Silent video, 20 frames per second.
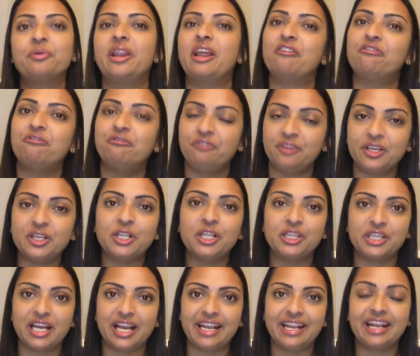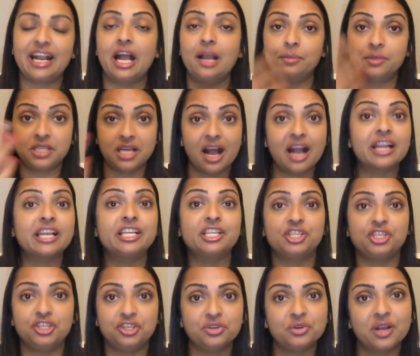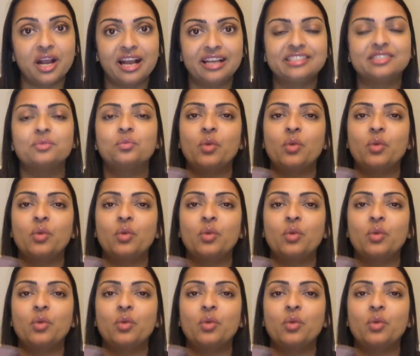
but I feel like I'm talking to you guys,